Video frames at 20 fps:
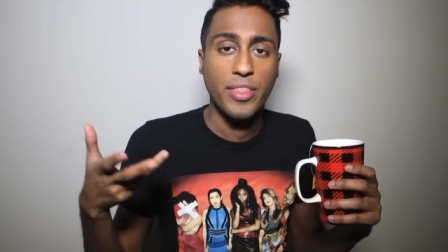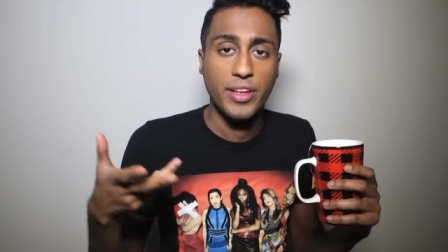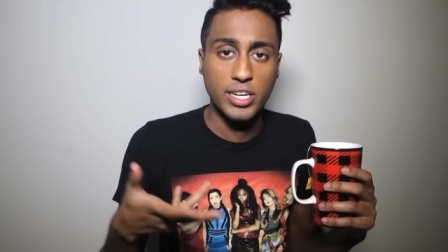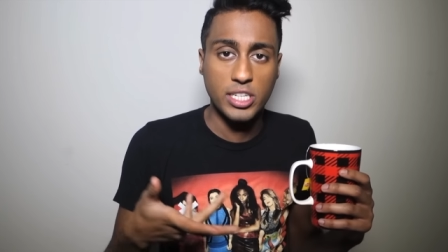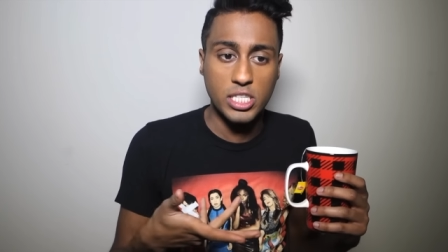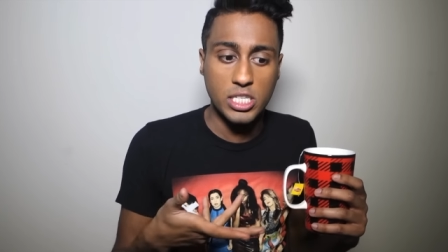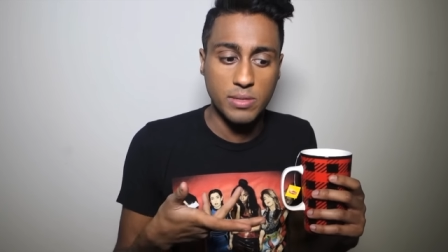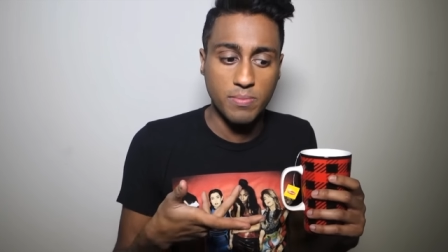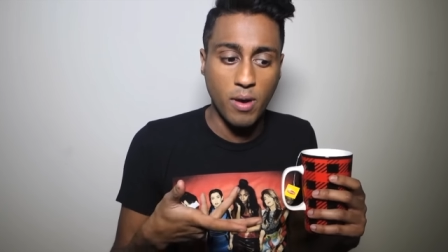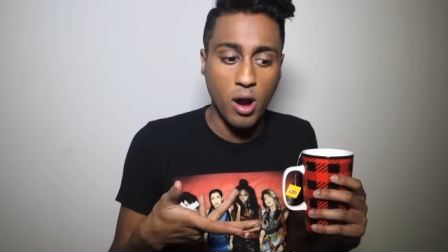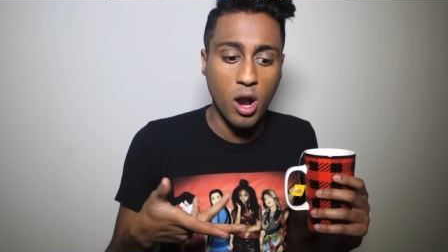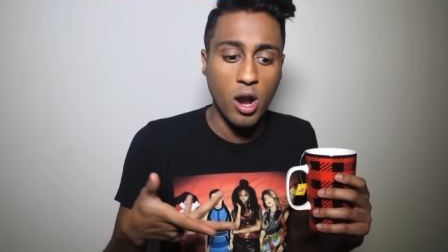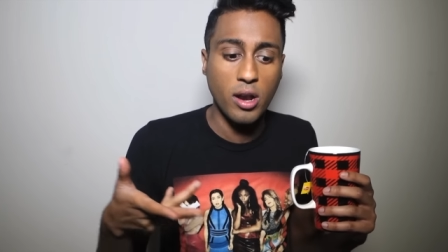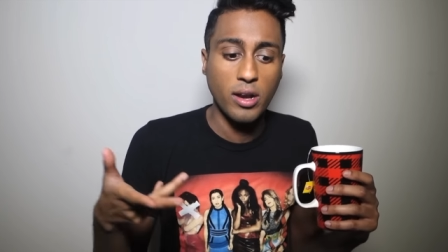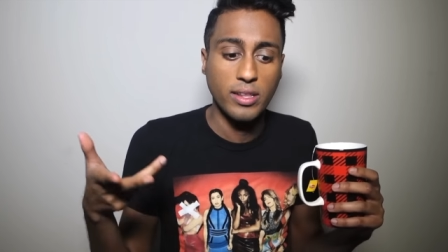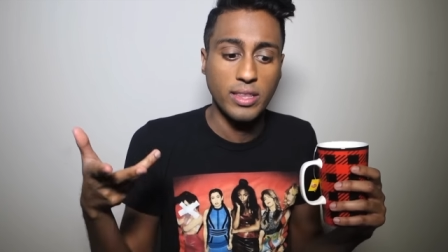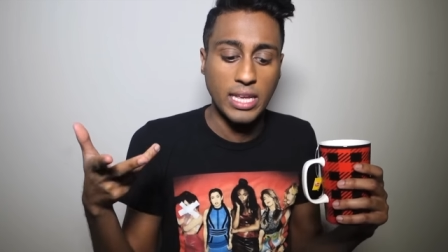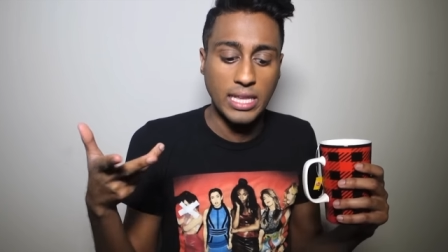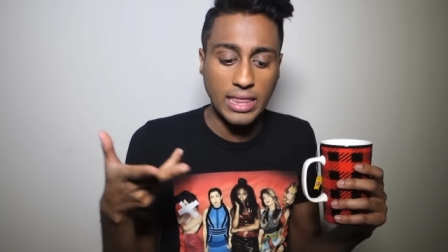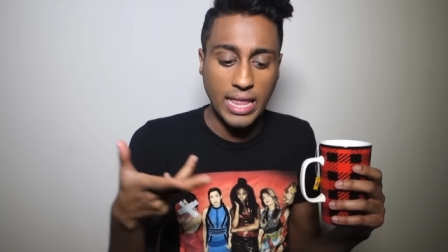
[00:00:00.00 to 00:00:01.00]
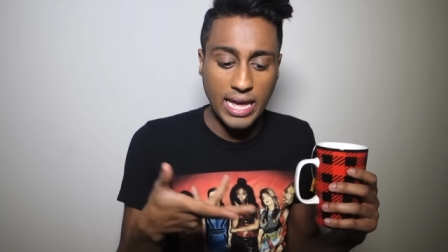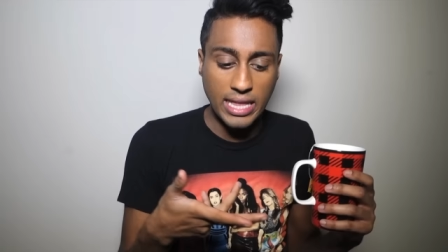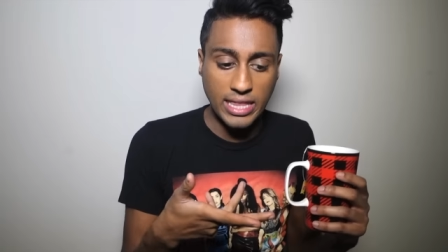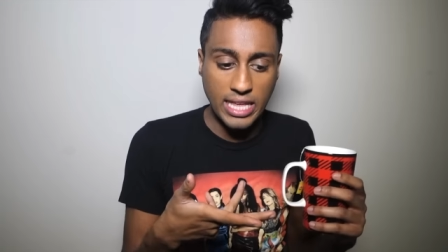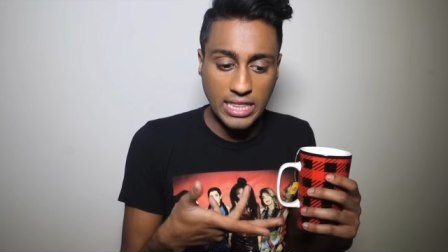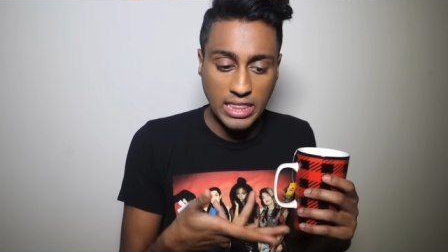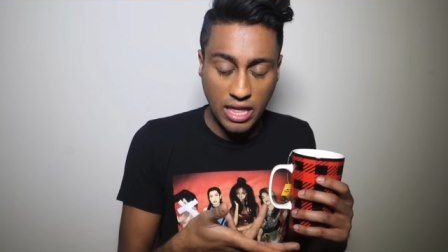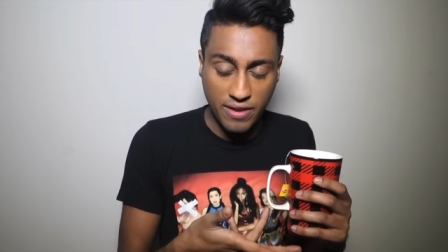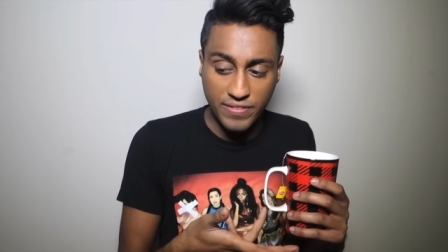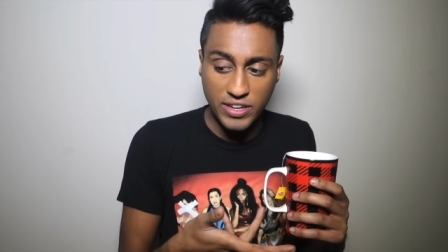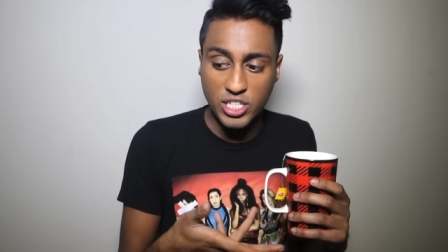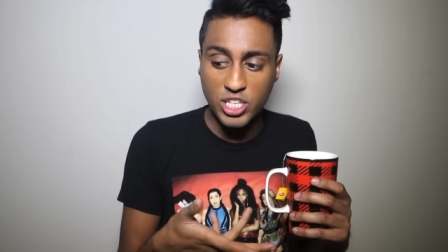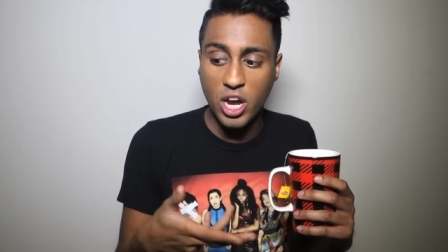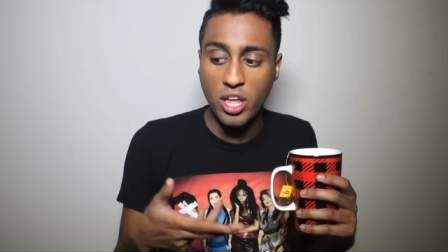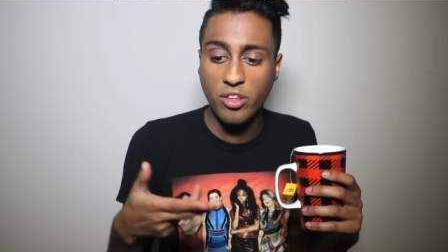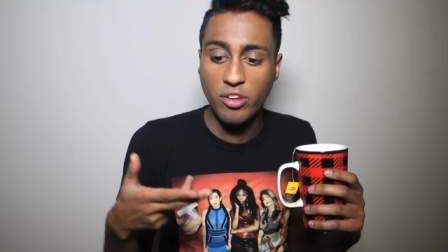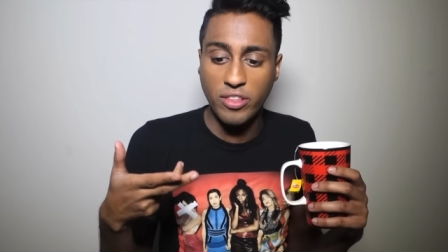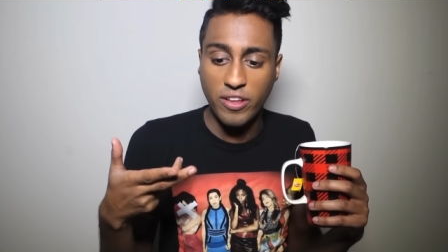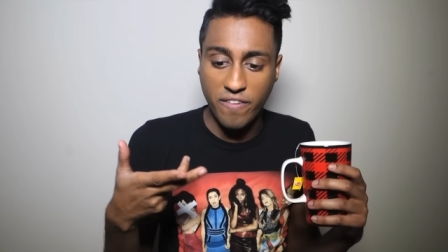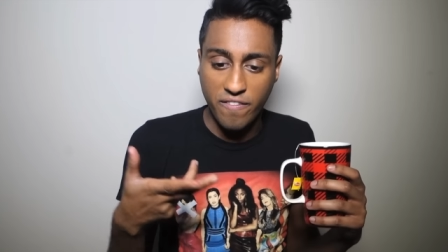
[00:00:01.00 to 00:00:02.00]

They're smart. They, le- they love each other.